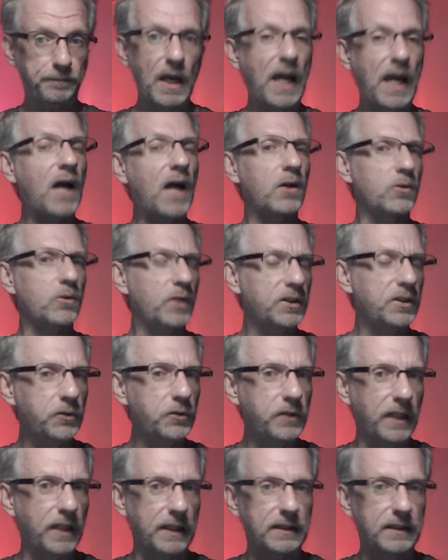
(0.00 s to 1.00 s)
How do I
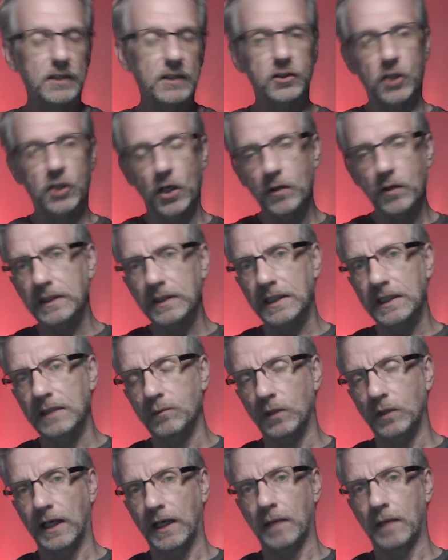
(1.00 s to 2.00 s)
do that? Currently
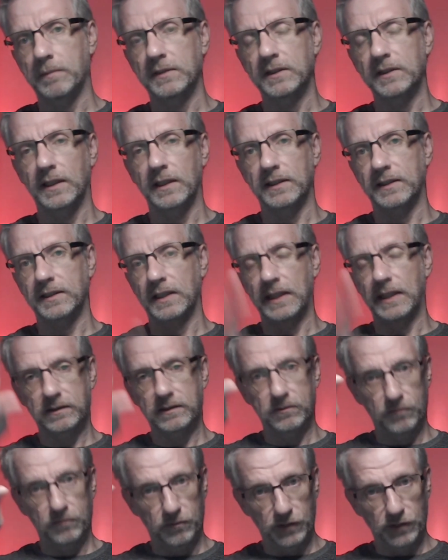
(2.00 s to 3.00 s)
what happens, I
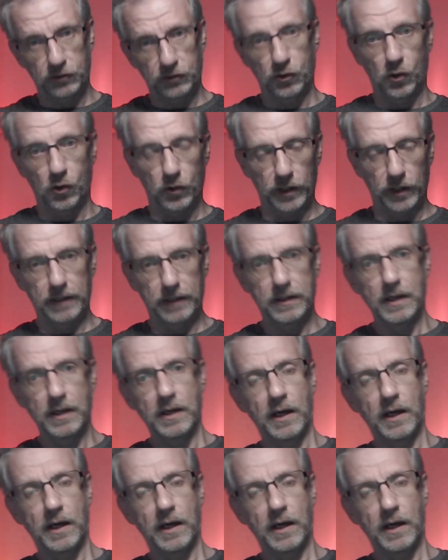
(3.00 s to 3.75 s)
select Victoria,